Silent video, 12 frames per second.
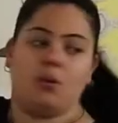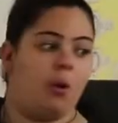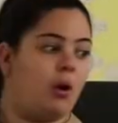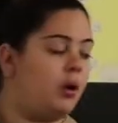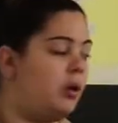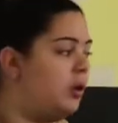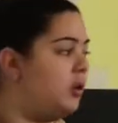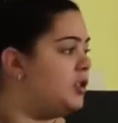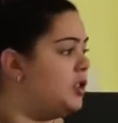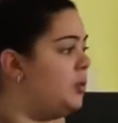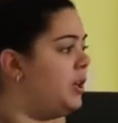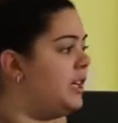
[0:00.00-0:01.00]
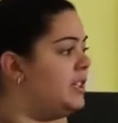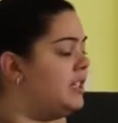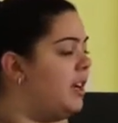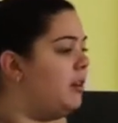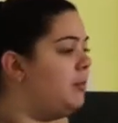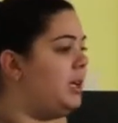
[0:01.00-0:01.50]
when students first take the
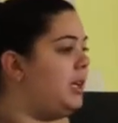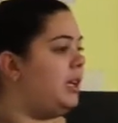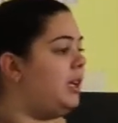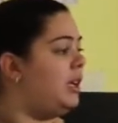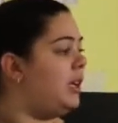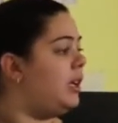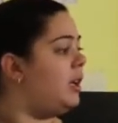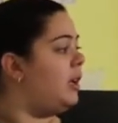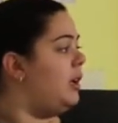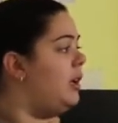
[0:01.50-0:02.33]
exams, which are administered in